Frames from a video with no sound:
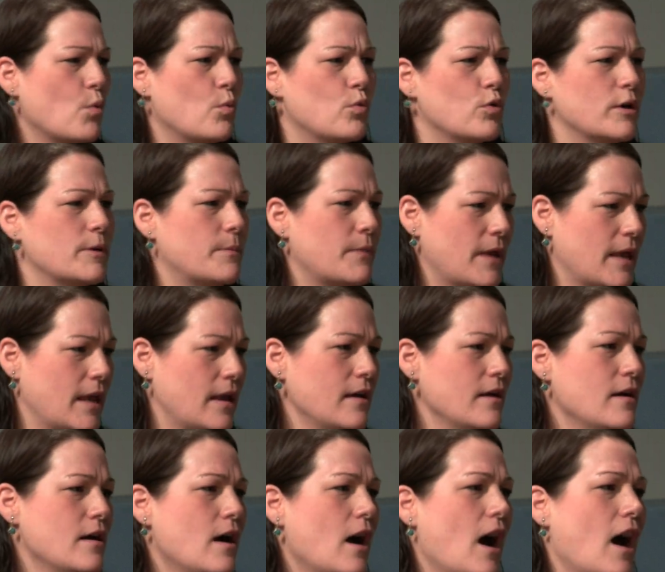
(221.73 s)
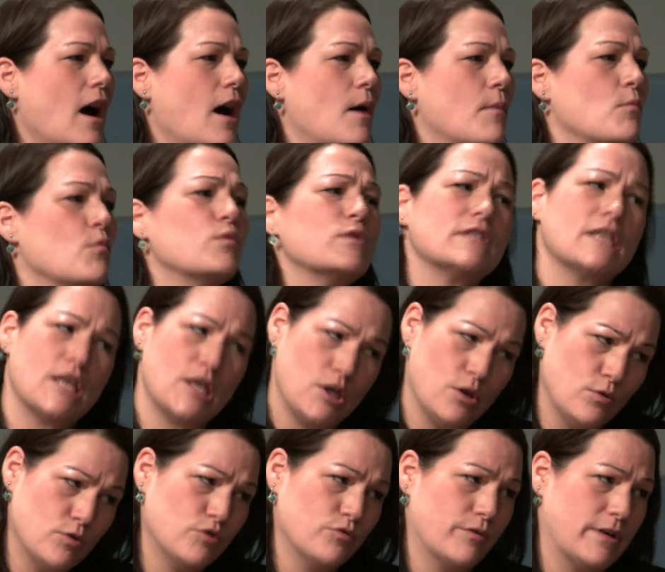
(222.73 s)
would be, was a
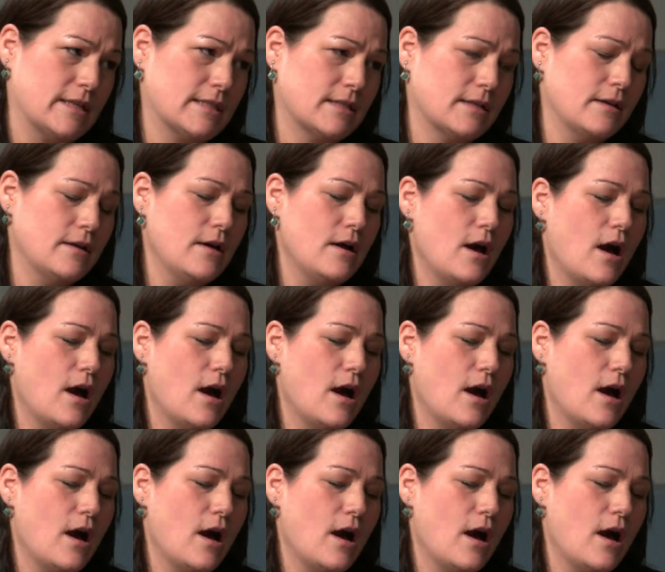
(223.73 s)
huge risk.